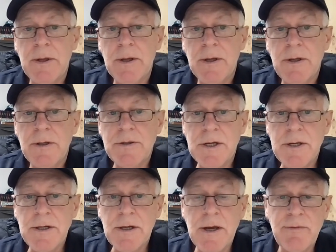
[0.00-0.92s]
you
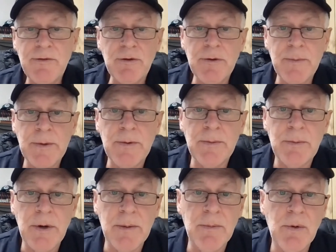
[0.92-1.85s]
tend to have sort of
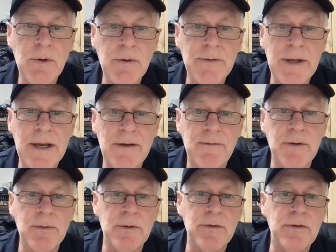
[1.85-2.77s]
a more of an
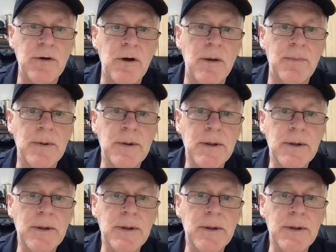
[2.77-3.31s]
affluent type